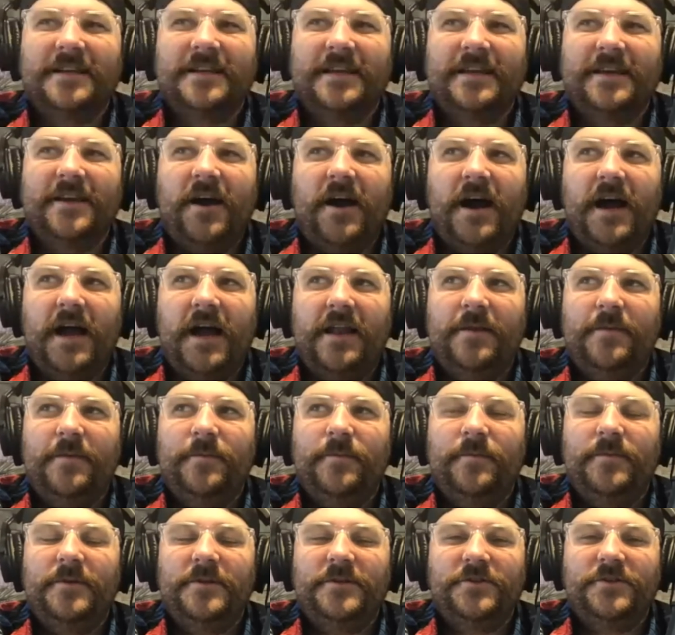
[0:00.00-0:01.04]
got
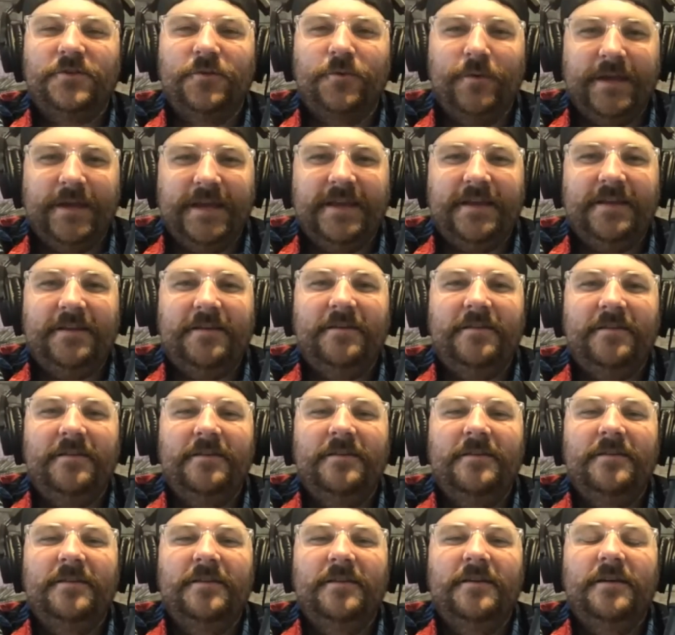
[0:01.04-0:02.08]
between
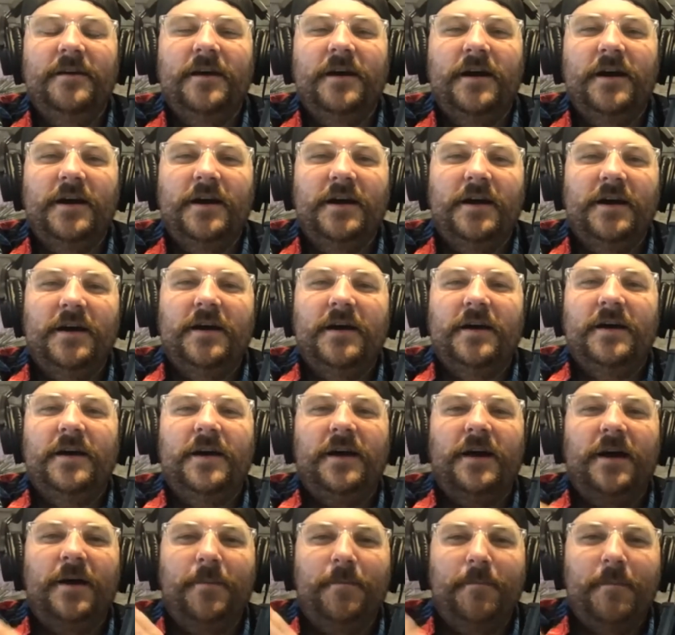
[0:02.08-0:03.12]
a
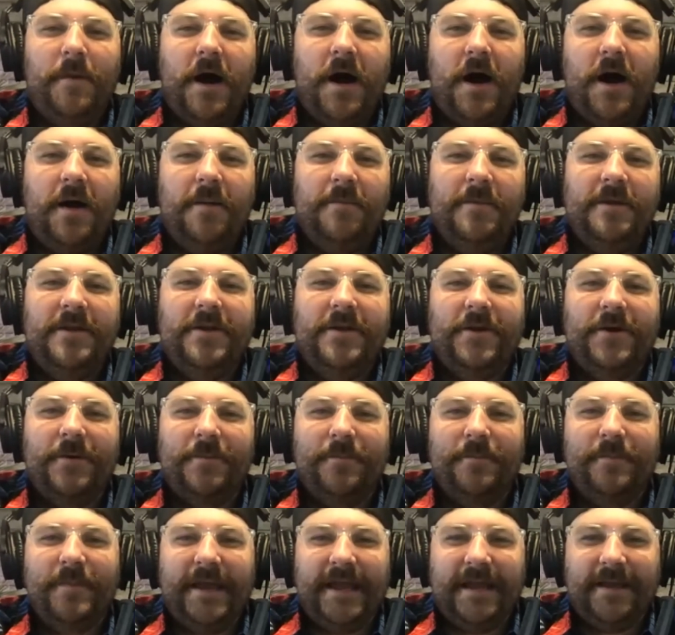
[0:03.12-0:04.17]
mom and her
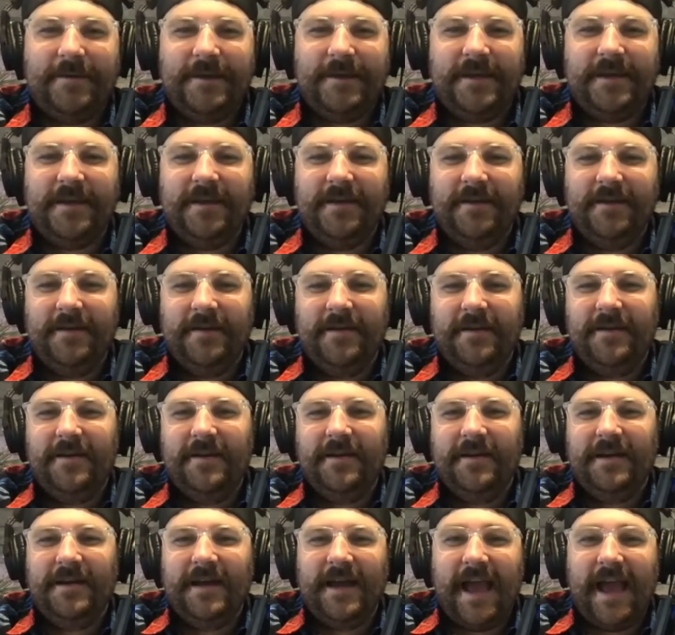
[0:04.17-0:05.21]
baby,
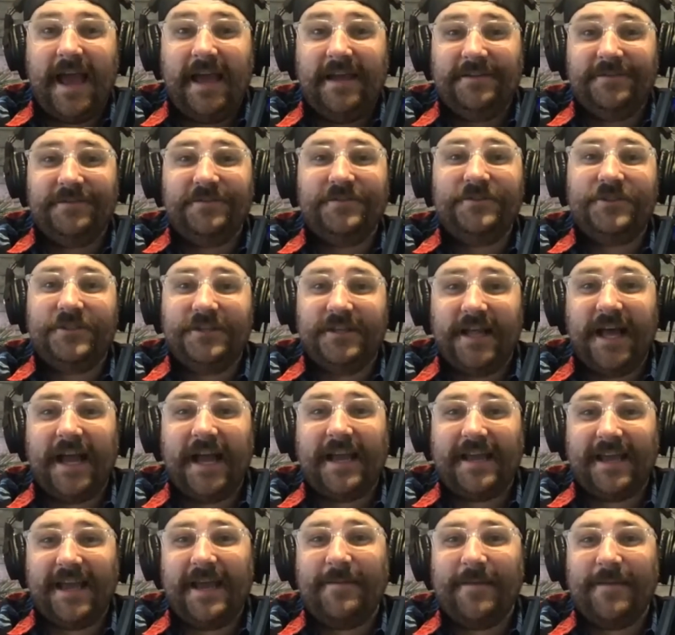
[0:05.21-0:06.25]
and she like
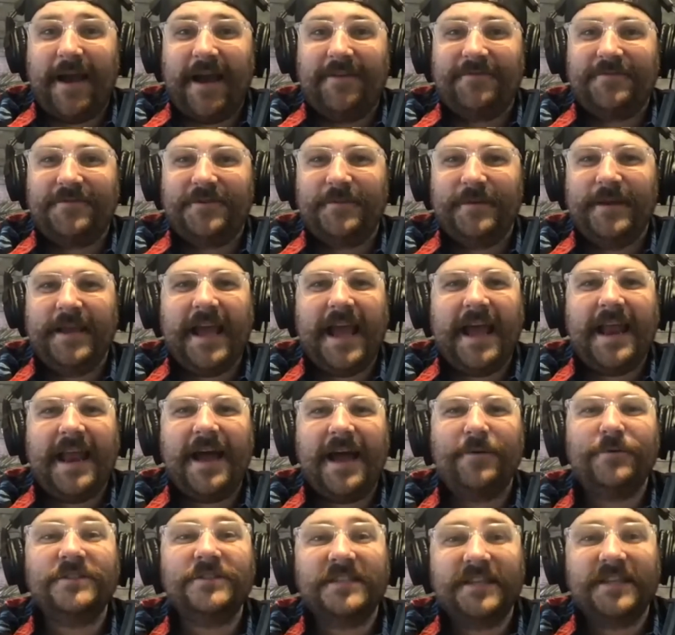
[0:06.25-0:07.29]
came after me, and I
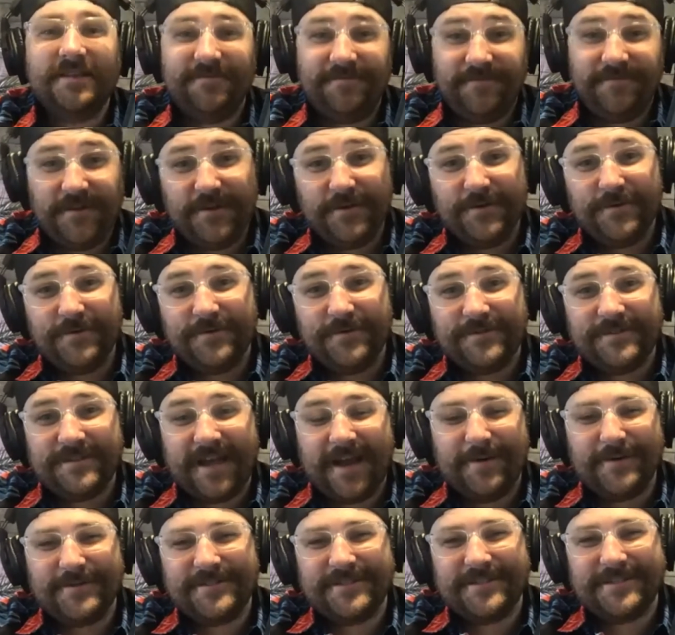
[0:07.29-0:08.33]
was confused.
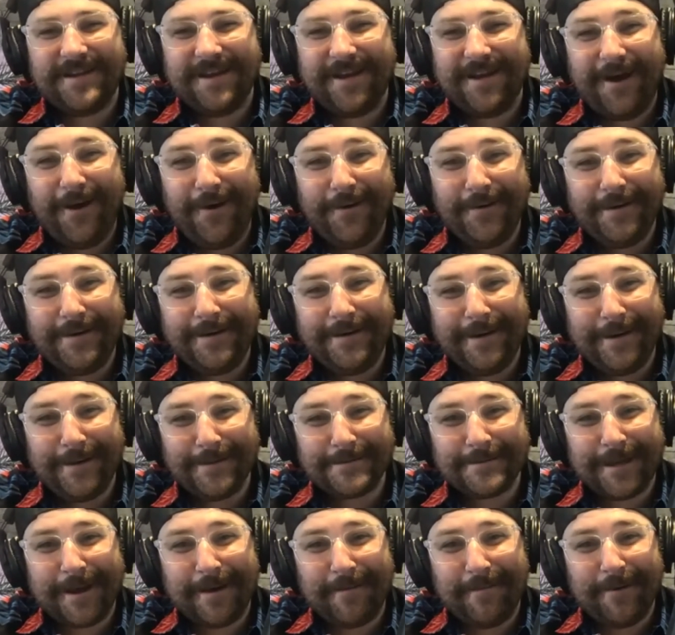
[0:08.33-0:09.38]
I was just like, "Oh, the
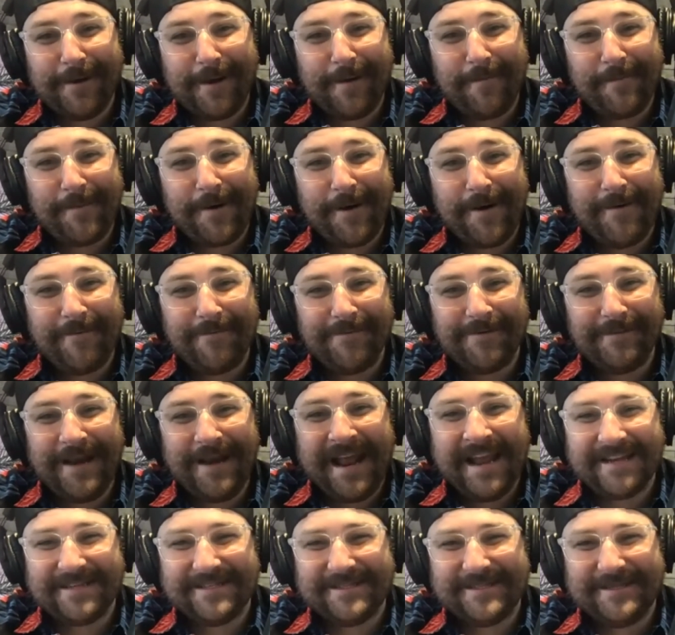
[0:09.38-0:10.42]
deer's coming up over
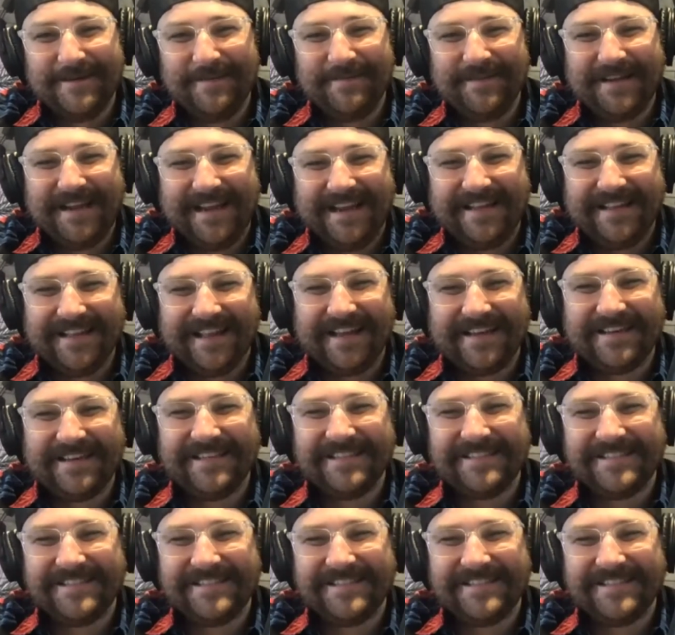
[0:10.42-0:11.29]
next to me. Like, this